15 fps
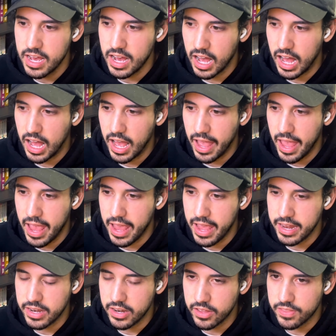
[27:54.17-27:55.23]

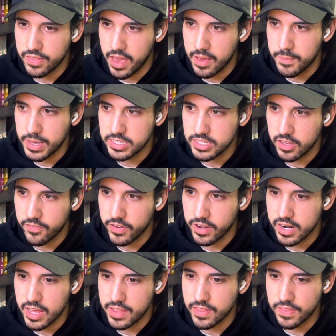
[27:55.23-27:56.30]
and they basically
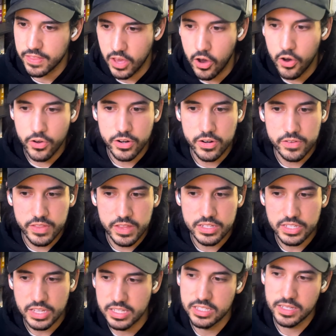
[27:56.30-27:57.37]
figure out that the owner of
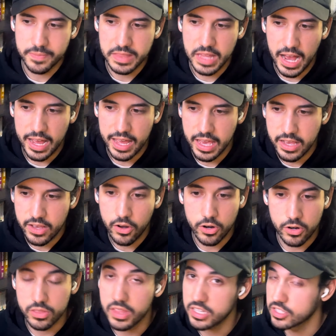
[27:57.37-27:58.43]
this ends up dying,
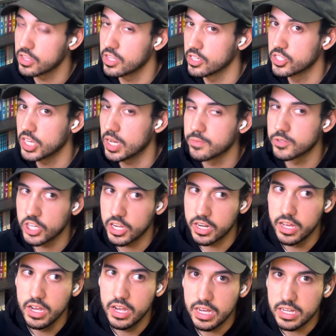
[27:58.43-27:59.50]
or that's the
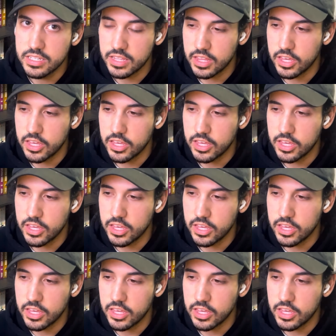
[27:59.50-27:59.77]
assumption, is that the